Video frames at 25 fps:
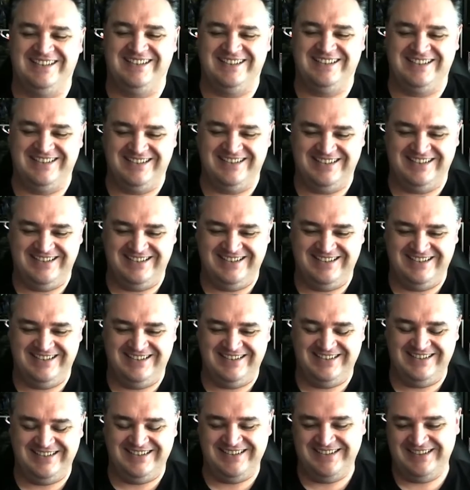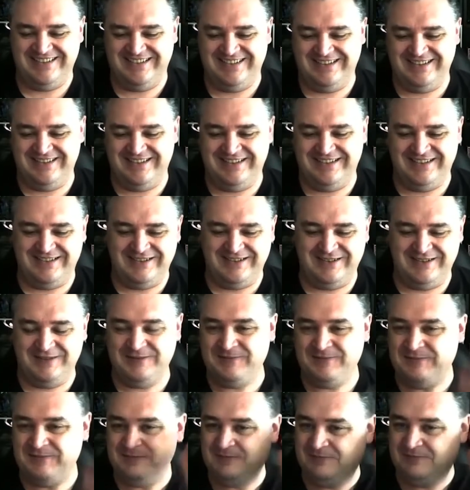
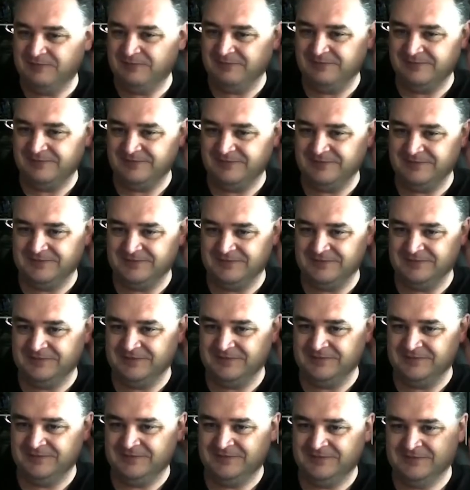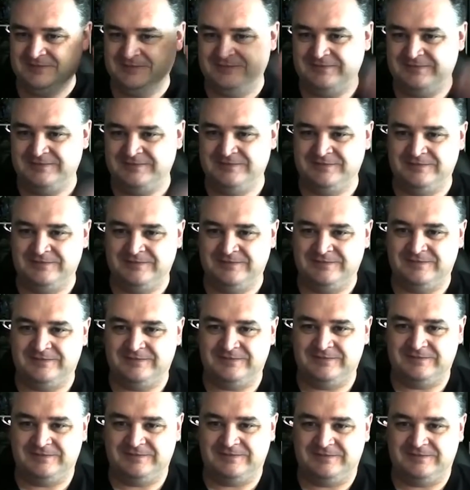The person shown says nothing.